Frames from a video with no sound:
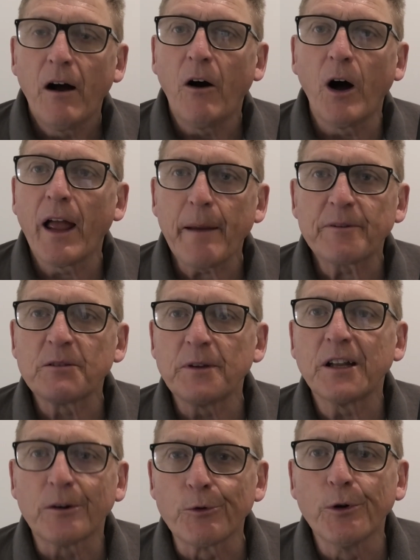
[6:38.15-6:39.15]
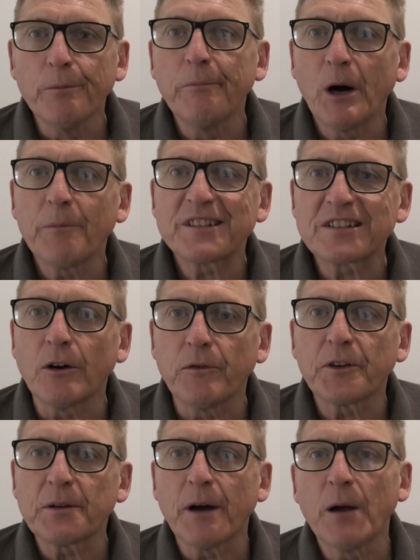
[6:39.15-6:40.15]
I happen to be in a room by myself
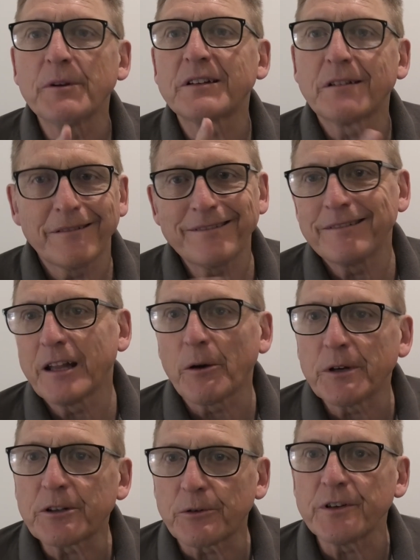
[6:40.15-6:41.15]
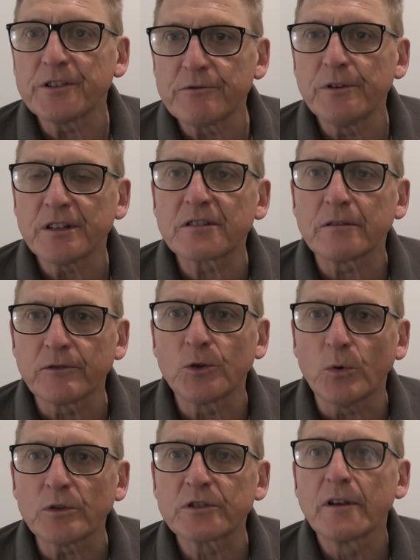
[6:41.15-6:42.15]
at the moment. No increased risk, of
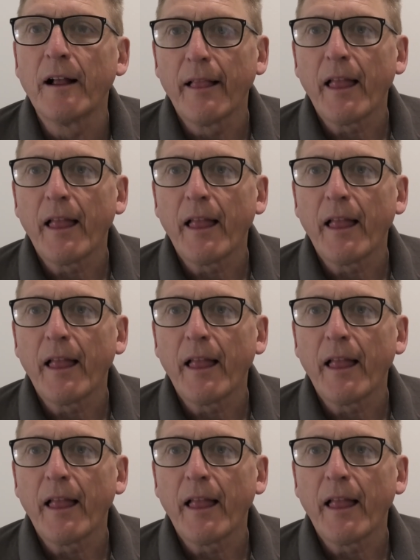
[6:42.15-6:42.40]
course.